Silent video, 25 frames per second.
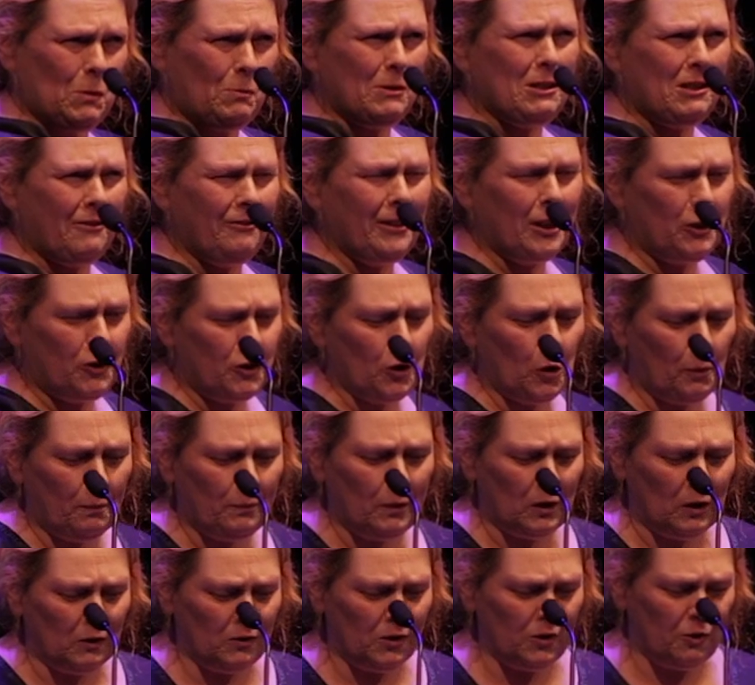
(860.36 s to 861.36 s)
specific job
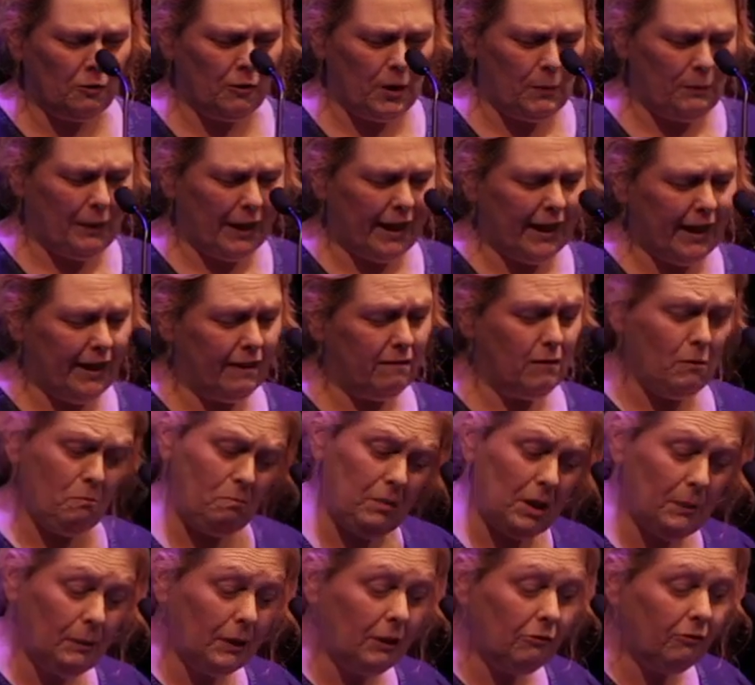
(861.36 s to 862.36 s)
roles creeping in.
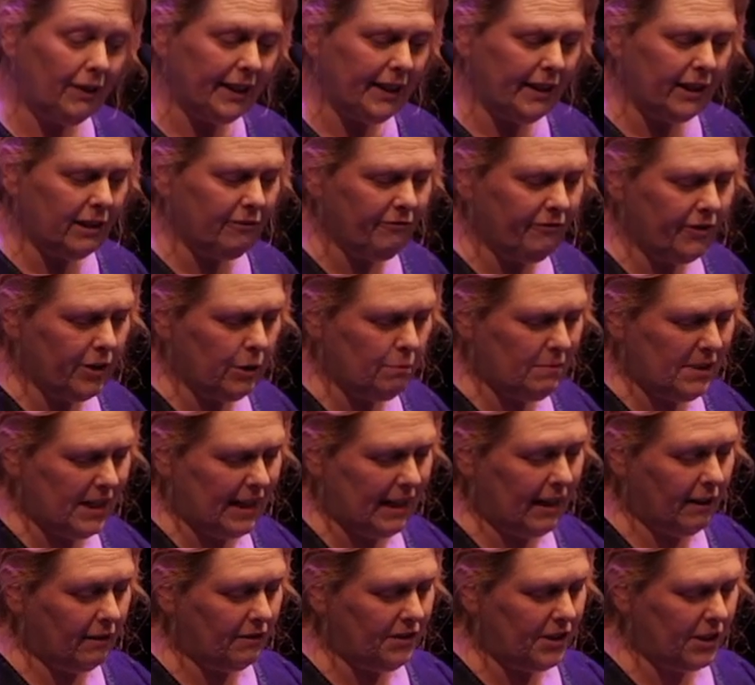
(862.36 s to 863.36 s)
People are writing them for
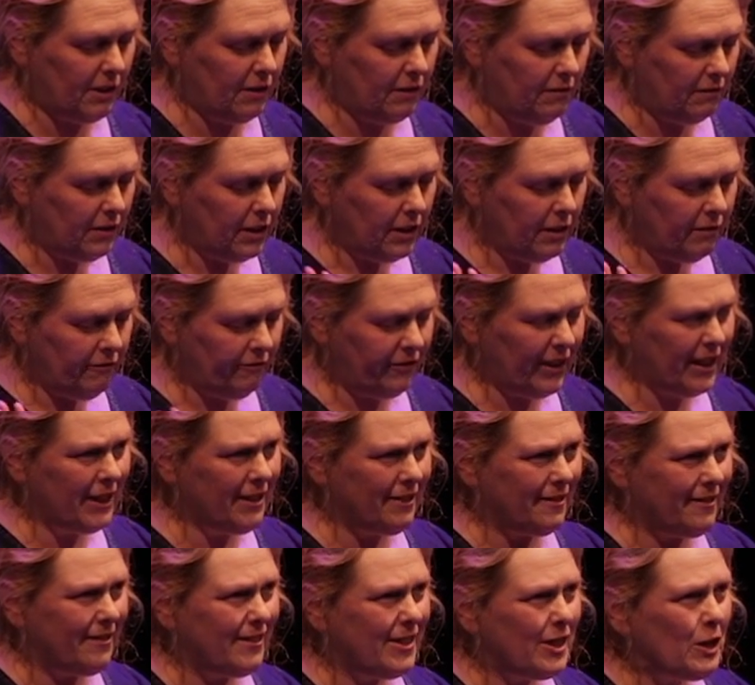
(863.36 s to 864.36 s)
themselves, so... fair
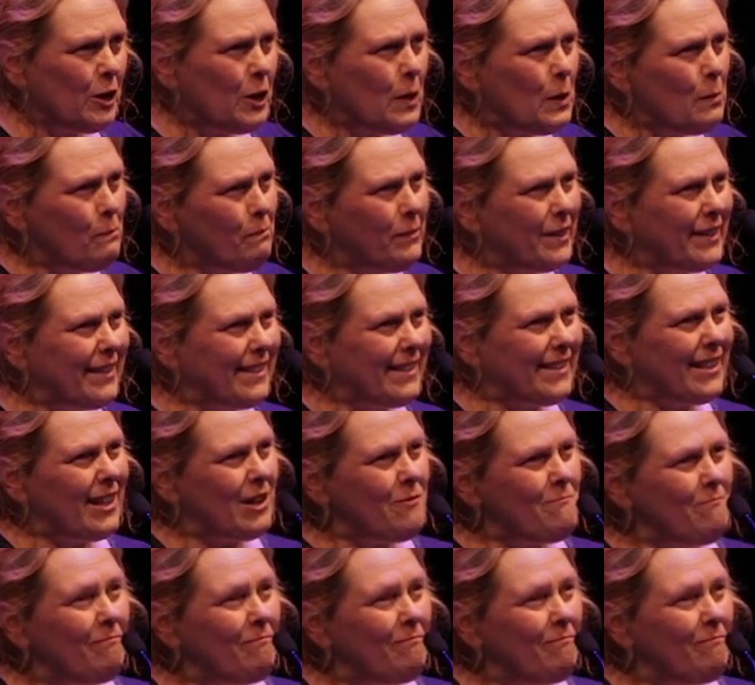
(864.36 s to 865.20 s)
dues, but